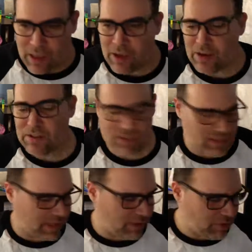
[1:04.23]
Good to
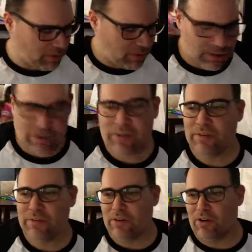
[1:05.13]
see everyone,
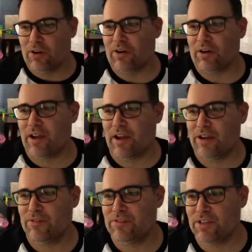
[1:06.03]
or kind
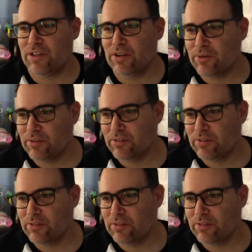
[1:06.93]
of see you.